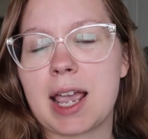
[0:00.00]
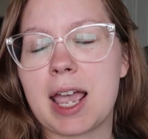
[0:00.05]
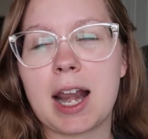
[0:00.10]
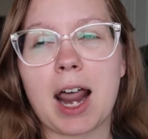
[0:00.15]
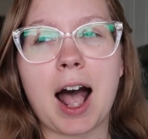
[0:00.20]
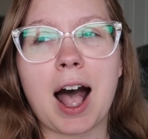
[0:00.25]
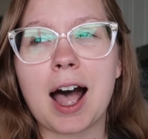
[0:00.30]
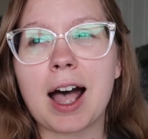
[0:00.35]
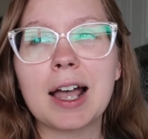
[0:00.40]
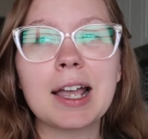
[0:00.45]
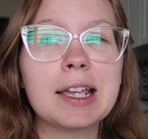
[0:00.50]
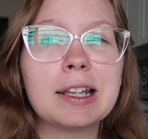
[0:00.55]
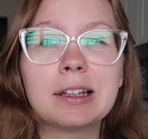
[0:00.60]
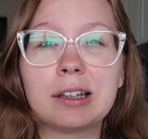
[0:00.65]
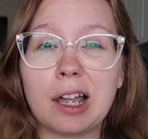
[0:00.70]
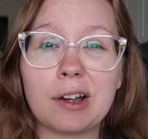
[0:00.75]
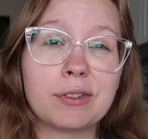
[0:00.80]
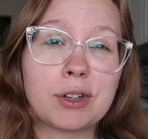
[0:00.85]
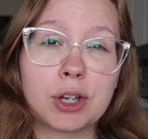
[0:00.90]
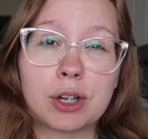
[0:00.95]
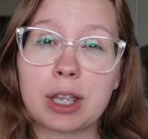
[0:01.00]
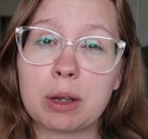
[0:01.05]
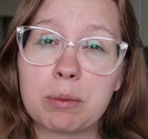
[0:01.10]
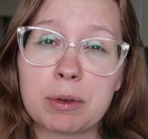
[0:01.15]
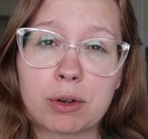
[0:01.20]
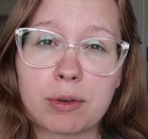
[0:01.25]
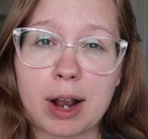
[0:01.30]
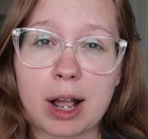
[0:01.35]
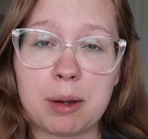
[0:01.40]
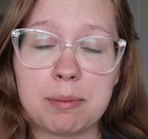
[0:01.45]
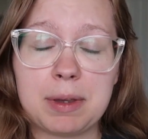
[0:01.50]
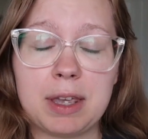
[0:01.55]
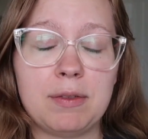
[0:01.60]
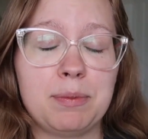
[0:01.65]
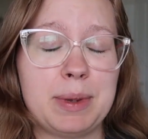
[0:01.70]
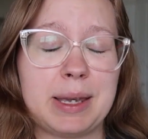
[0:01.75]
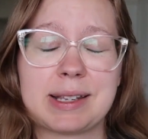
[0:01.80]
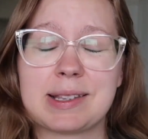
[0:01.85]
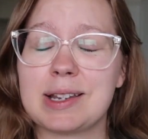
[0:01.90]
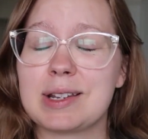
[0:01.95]
And I love cooking with ground
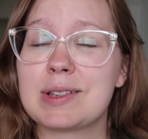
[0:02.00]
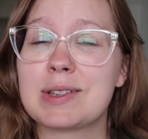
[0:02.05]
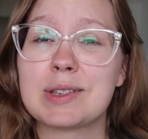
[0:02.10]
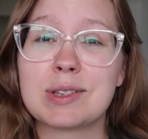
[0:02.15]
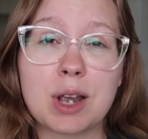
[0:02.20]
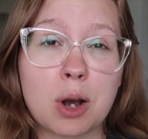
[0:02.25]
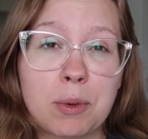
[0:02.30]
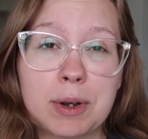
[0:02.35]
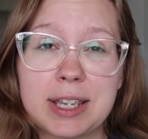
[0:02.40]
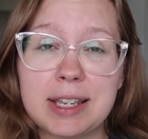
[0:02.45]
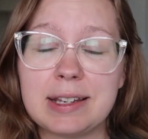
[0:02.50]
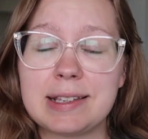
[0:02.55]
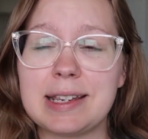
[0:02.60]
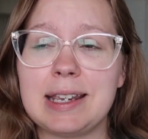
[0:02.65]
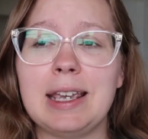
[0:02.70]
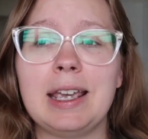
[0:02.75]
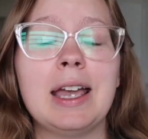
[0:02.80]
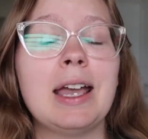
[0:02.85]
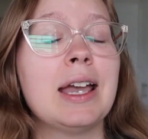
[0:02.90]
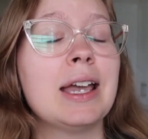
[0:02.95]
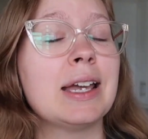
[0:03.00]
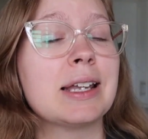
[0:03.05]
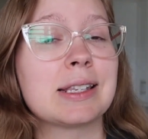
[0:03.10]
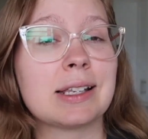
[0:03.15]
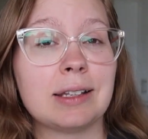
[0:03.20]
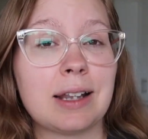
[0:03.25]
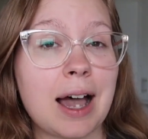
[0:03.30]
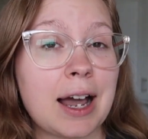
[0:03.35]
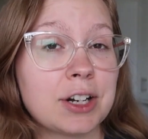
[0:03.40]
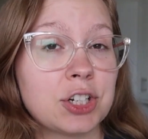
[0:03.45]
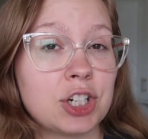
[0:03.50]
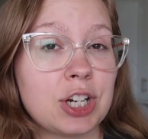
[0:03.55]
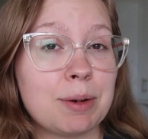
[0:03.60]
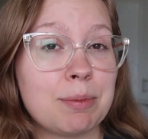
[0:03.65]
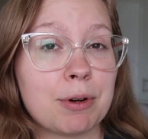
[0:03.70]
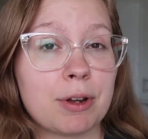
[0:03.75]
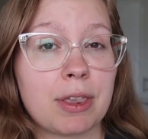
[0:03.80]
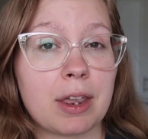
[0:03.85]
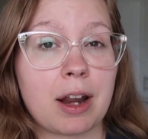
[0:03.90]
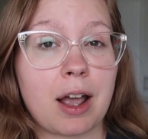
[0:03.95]
beef because it's so easy. It's a lot
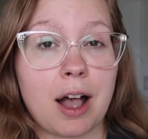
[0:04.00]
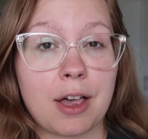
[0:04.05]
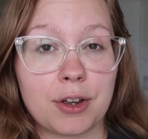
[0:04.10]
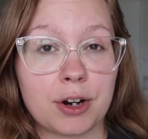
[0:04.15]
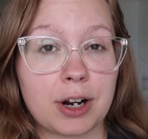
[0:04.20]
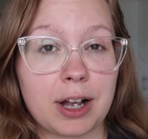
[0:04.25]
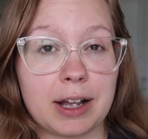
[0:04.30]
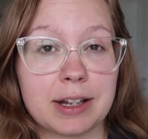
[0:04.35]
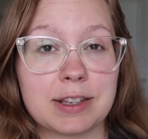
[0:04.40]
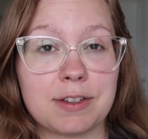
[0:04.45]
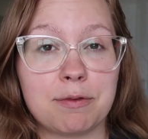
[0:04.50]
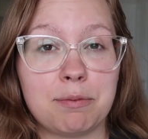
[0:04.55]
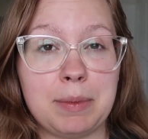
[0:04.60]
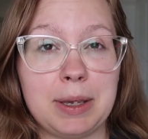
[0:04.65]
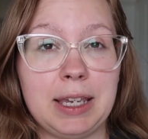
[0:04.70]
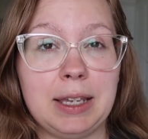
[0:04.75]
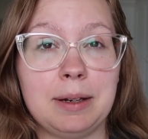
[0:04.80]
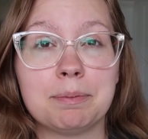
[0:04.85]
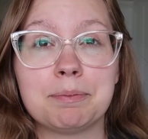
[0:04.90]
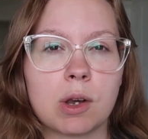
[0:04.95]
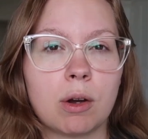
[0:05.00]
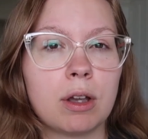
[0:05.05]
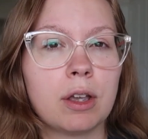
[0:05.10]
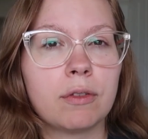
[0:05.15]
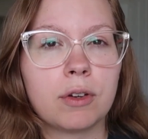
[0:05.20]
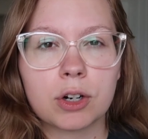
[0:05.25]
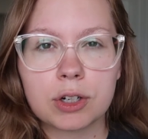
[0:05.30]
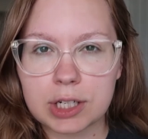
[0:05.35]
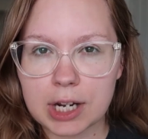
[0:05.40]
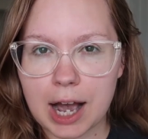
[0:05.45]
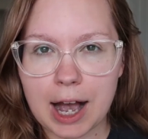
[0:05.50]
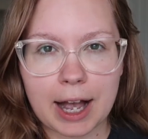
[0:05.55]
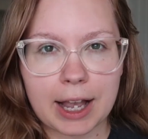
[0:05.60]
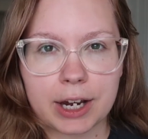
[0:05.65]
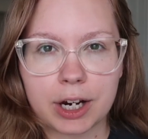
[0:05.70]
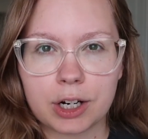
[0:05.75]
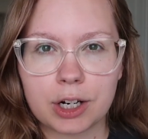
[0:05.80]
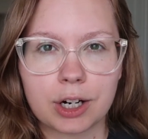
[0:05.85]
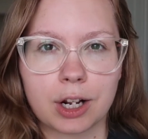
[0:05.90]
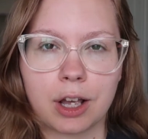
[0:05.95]
cheaper than other cuts of meat. So if you're
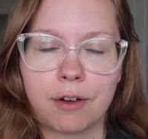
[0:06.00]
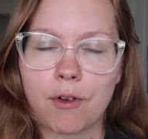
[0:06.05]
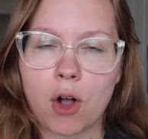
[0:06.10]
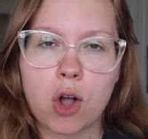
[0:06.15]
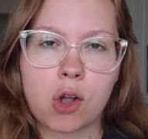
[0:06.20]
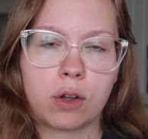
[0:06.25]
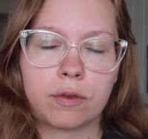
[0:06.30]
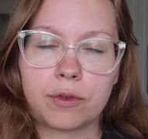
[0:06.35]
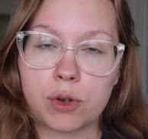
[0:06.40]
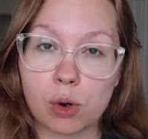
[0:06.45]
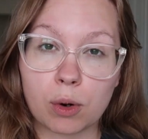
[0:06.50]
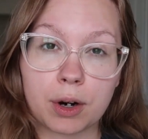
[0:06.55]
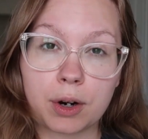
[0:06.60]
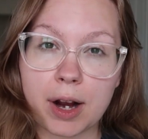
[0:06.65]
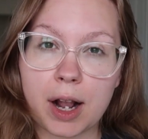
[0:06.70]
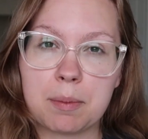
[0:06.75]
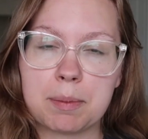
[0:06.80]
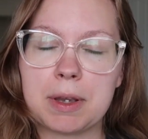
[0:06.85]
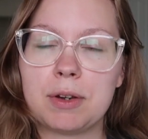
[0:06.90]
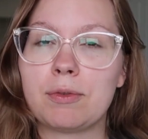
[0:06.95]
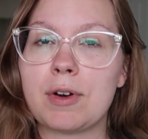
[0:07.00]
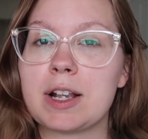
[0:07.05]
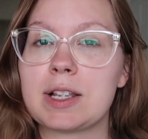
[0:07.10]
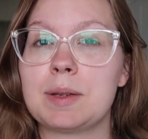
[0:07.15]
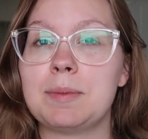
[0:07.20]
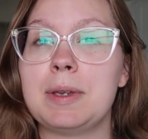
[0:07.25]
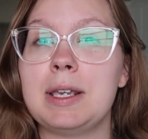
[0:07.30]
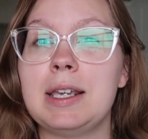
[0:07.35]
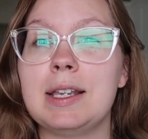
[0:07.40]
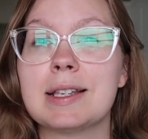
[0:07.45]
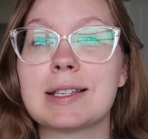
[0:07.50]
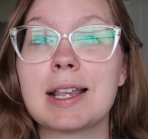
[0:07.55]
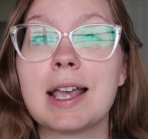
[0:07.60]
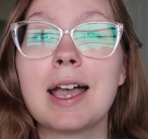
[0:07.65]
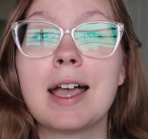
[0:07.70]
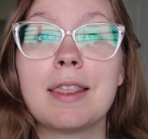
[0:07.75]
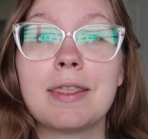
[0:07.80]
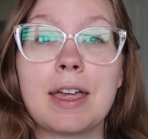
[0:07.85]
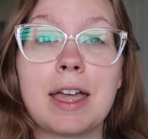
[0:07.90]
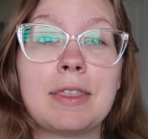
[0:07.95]
tired of all of your ground beef recipes,
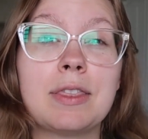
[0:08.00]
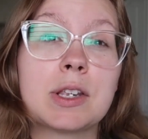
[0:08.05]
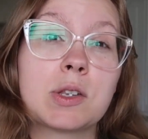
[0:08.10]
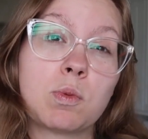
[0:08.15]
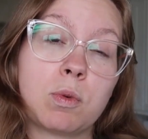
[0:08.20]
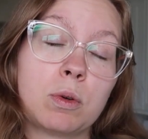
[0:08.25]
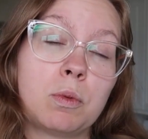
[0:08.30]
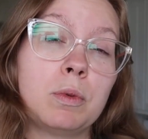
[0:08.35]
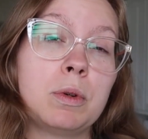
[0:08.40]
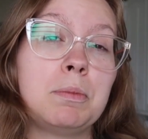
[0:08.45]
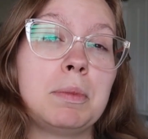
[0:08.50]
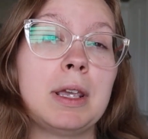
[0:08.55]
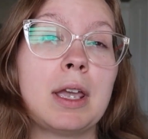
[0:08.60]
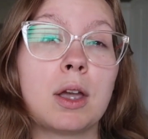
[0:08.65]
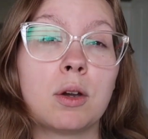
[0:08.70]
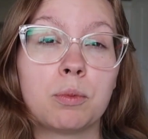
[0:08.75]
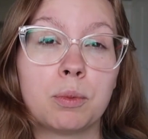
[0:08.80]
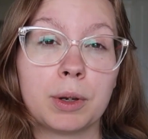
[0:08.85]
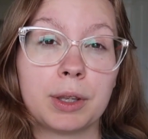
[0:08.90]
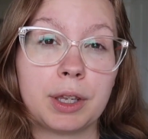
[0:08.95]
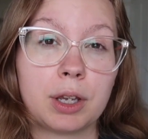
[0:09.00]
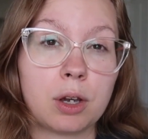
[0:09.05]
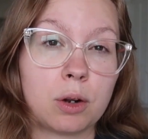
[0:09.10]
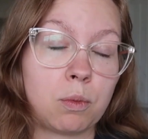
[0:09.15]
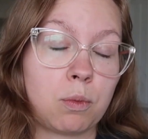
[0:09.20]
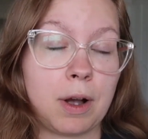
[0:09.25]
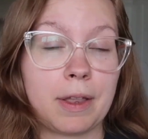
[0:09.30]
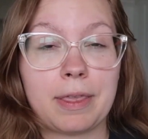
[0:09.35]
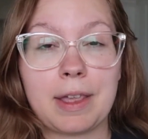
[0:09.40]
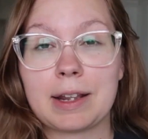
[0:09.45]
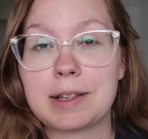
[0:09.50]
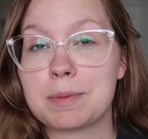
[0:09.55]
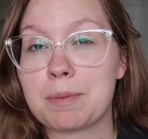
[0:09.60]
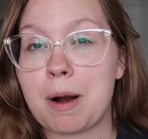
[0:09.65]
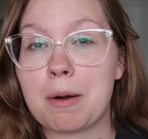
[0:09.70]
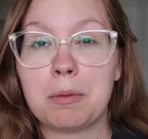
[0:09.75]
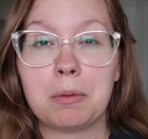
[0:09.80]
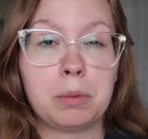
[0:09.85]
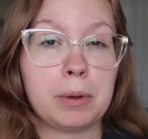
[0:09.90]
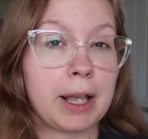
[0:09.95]
then this one would be a really good one that's
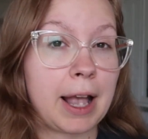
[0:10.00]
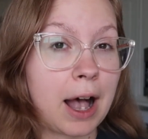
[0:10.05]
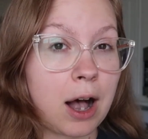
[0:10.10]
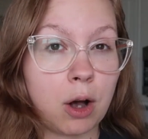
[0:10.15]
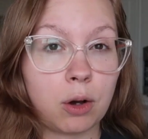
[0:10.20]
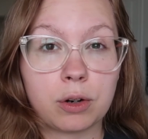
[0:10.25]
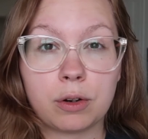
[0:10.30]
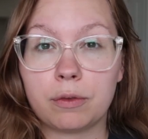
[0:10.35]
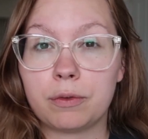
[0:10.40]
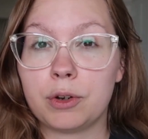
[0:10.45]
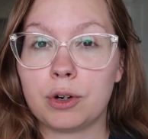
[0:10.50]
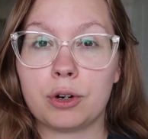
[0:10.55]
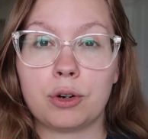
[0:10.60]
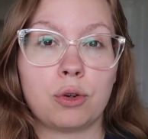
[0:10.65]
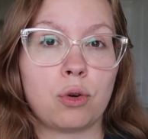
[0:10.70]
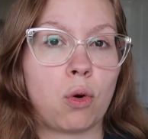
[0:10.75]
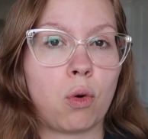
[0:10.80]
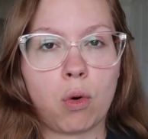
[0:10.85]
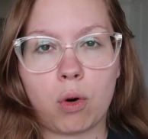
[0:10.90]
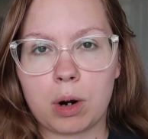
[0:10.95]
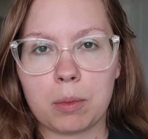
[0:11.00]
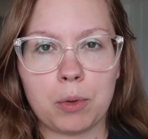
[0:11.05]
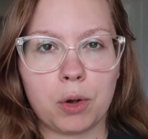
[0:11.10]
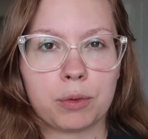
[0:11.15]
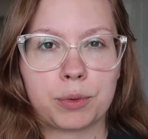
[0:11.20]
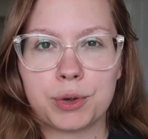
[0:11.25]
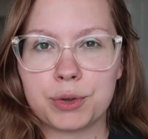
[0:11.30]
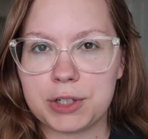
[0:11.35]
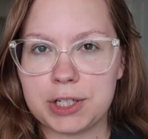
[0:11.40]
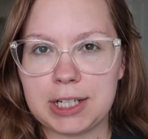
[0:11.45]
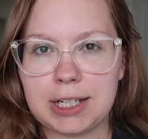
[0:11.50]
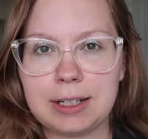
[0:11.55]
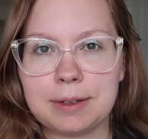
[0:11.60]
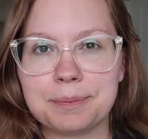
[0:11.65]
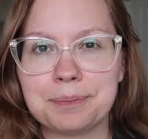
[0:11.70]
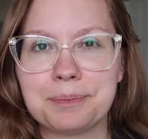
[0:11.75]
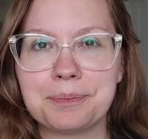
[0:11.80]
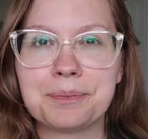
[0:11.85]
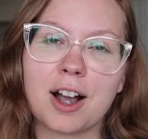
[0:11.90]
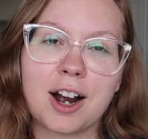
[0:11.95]
probably out of your normal
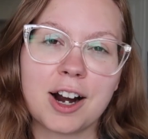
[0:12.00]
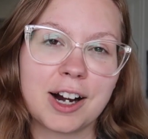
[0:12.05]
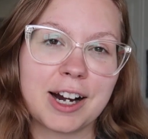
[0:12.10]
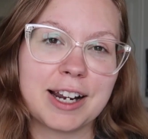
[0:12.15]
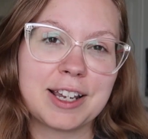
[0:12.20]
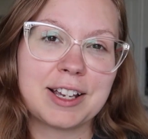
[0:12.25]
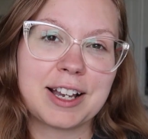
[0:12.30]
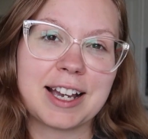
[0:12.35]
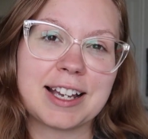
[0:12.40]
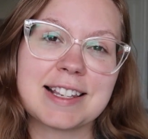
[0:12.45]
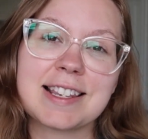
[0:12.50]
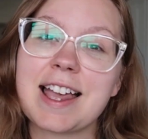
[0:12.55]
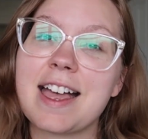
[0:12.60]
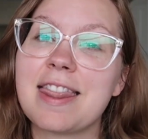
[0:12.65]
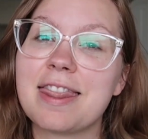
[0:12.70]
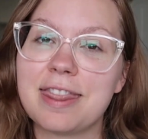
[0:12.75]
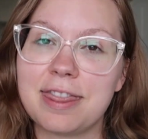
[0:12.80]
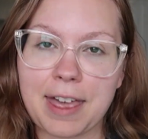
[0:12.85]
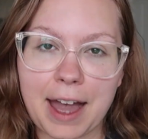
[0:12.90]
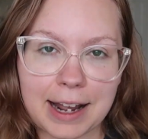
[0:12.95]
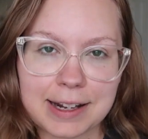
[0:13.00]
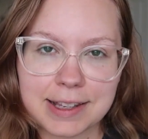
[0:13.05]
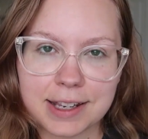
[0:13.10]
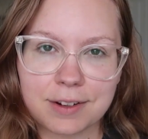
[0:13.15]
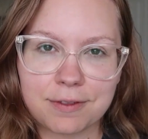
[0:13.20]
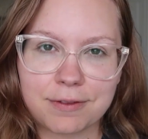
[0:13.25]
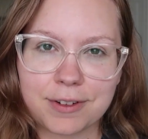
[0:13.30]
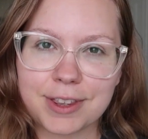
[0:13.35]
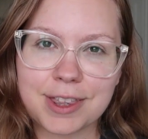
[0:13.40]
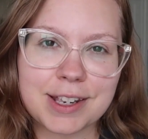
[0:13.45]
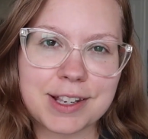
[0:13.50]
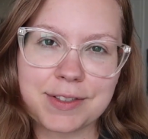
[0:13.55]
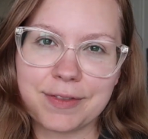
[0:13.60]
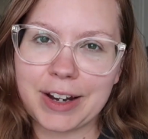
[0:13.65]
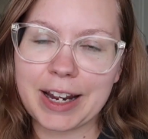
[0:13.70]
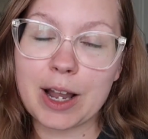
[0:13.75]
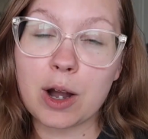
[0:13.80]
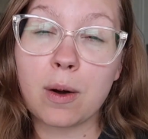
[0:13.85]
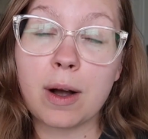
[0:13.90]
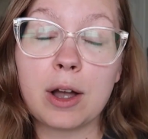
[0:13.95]
routine. All right, you guys, that's it for this
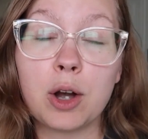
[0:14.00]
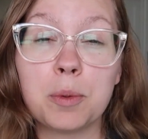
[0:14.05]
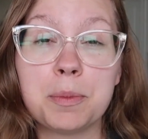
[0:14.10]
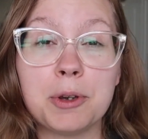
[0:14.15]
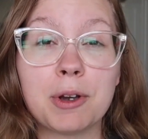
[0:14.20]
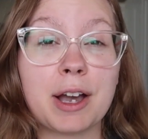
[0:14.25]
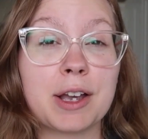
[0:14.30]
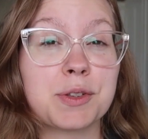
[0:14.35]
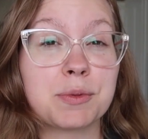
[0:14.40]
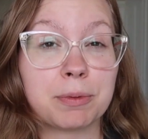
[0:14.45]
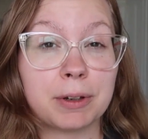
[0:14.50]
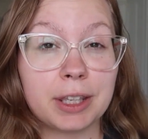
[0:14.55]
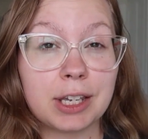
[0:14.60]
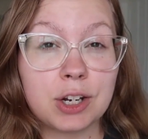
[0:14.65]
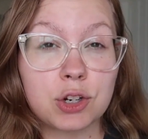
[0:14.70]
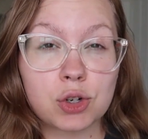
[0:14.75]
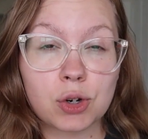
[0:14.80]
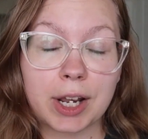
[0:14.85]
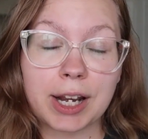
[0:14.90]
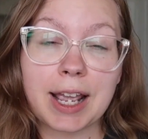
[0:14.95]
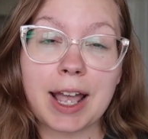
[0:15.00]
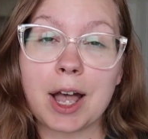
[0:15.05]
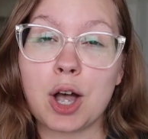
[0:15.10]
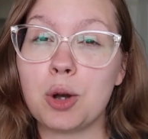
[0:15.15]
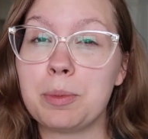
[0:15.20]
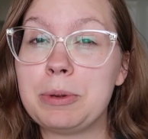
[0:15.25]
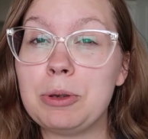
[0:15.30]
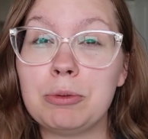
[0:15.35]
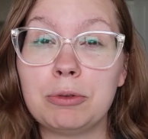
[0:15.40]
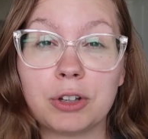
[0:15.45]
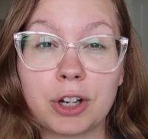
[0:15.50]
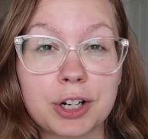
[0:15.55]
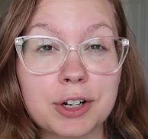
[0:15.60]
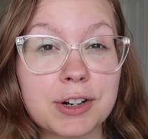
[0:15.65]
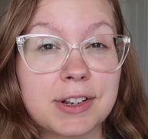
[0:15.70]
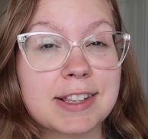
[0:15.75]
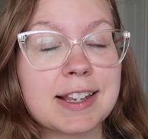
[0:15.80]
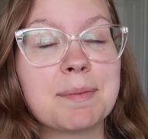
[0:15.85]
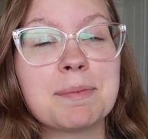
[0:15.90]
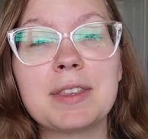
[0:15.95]
video. I hope you guys really enjoyed it. I hope you
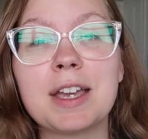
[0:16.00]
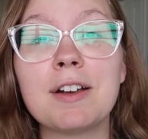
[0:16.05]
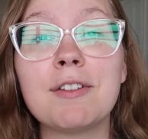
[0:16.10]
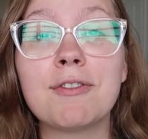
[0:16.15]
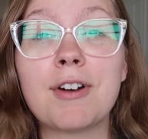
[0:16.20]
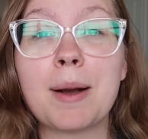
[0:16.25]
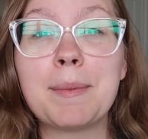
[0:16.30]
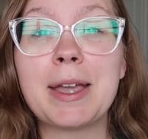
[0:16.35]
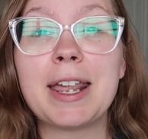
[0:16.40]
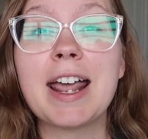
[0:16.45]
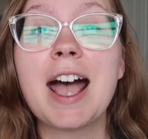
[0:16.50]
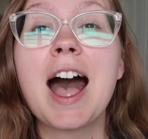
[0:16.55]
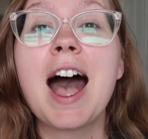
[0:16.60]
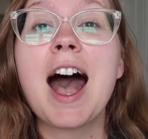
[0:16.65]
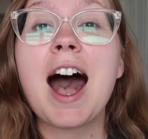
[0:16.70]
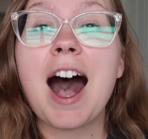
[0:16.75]
learned something from it.